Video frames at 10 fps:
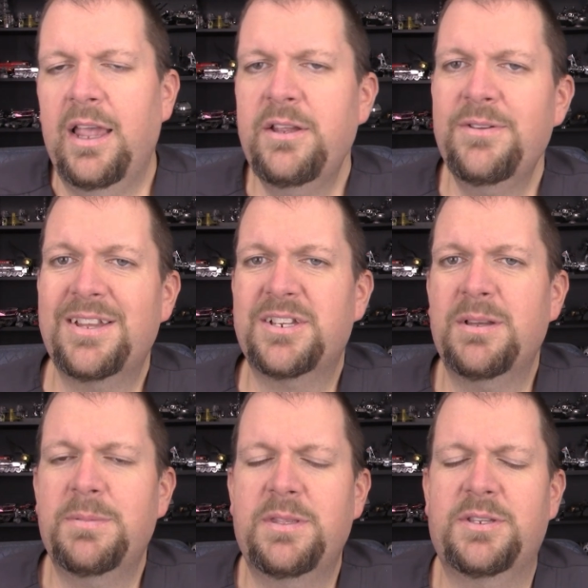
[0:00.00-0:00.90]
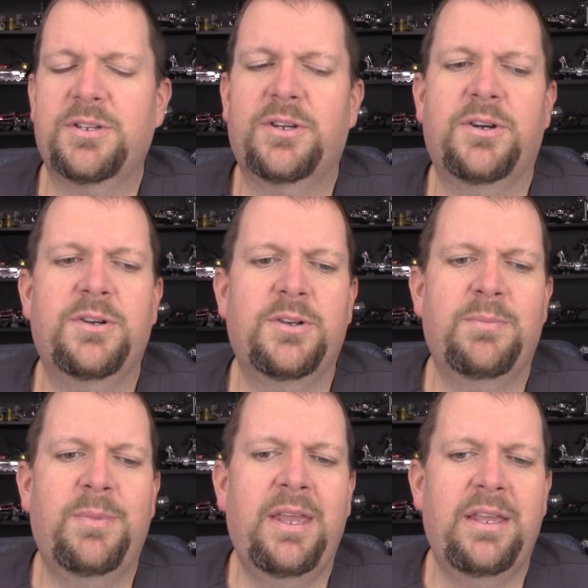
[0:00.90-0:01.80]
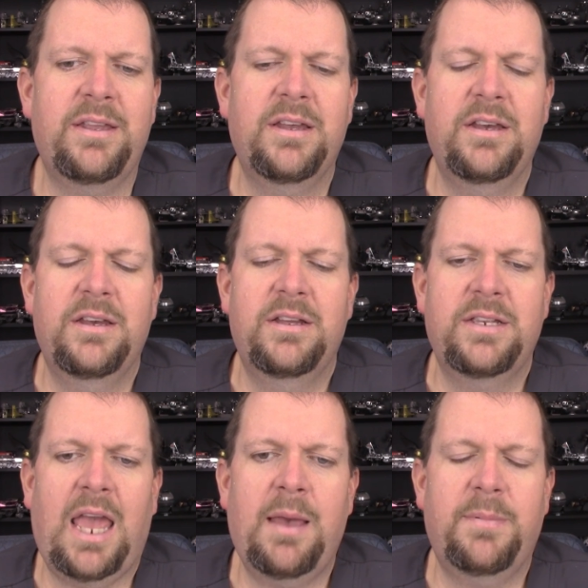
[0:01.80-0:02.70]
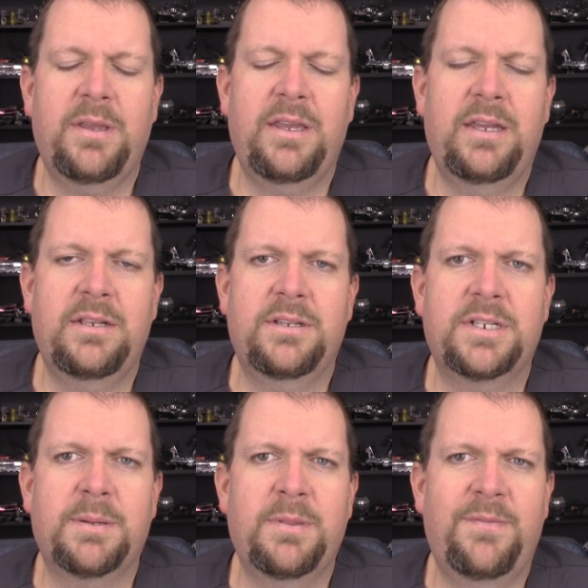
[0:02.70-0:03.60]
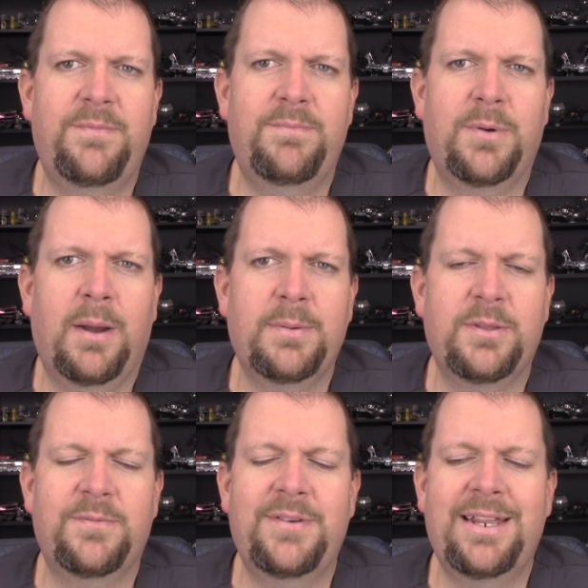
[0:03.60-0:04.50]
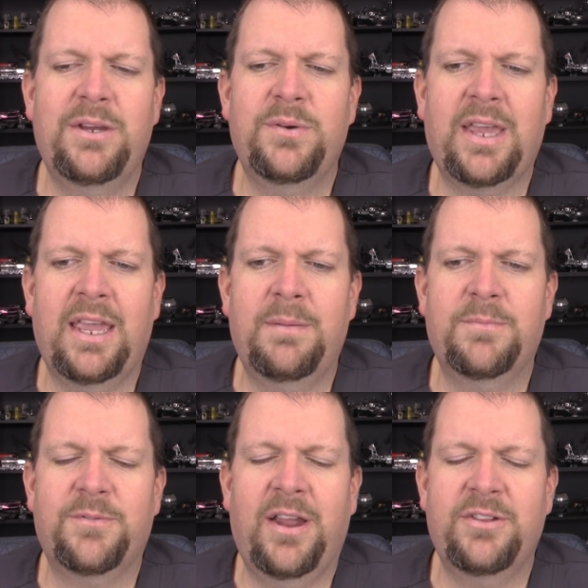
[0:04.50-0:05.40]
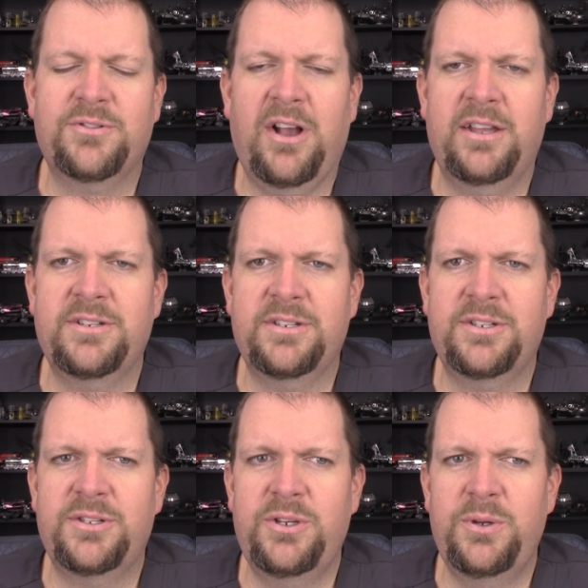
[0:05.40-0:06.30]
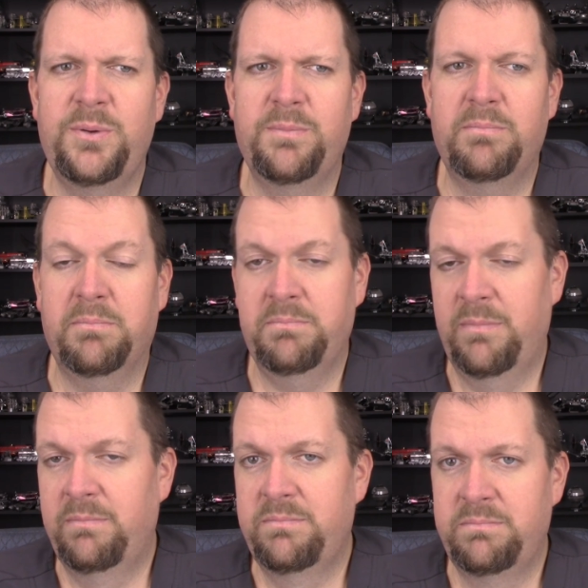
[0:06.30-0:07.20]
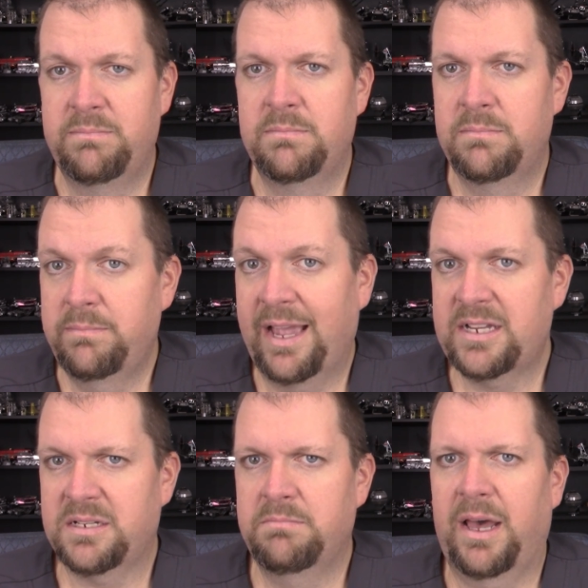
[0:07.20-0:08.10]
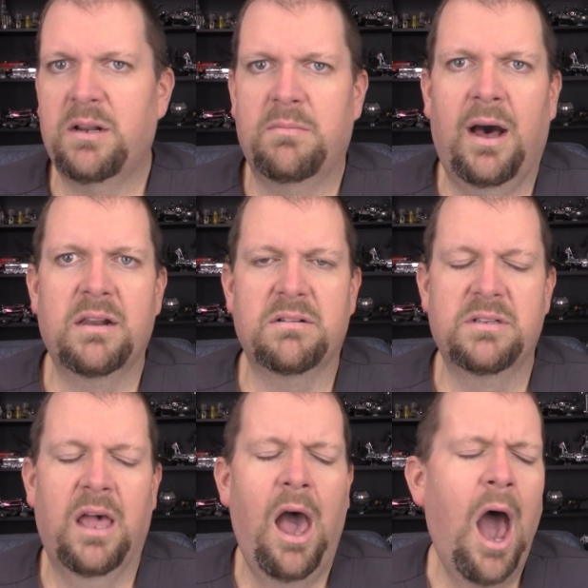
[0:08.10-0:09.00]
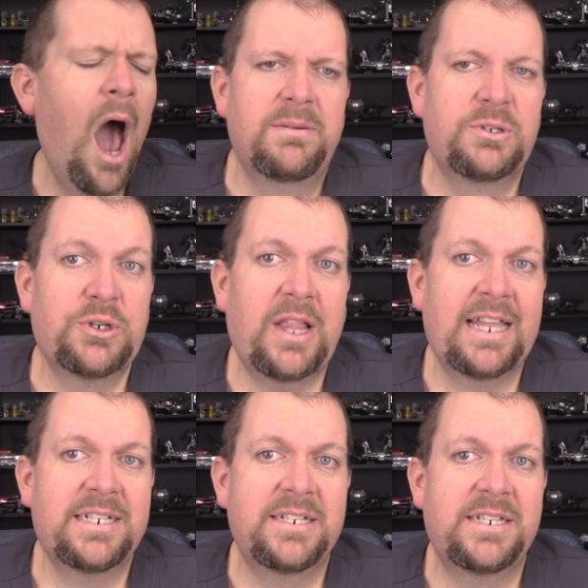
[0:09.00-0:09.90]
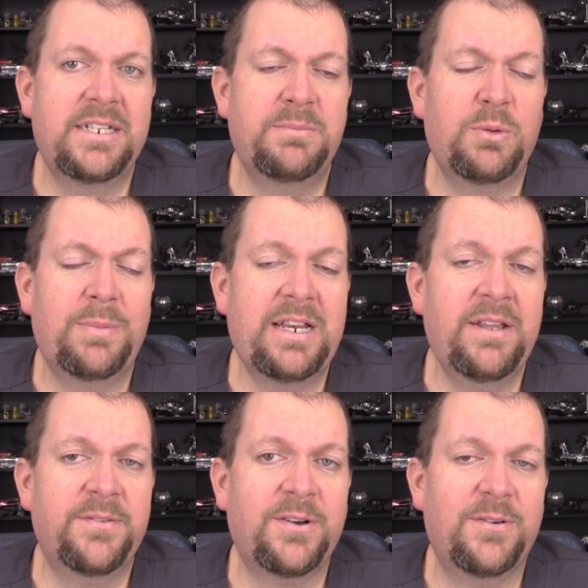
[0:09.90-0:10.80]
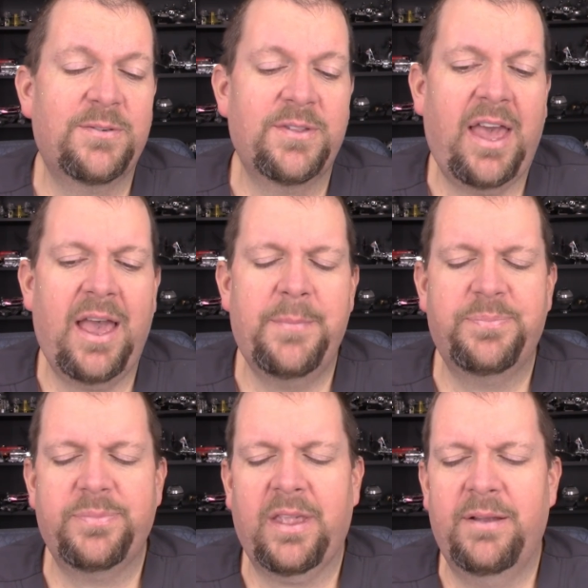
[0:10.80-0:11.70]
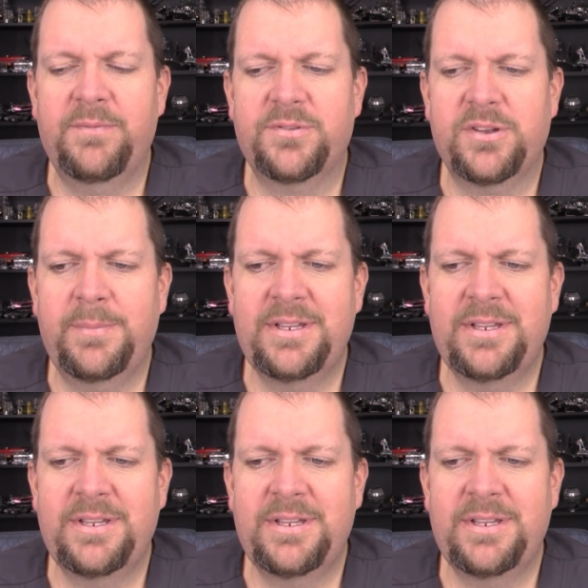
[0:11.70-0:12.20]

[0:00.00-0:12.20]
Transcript: You know, that's something that's occurred to me, tapping into some of the popular video game franchises to make some metal models. Sure, licensing would be difficult for that, and for some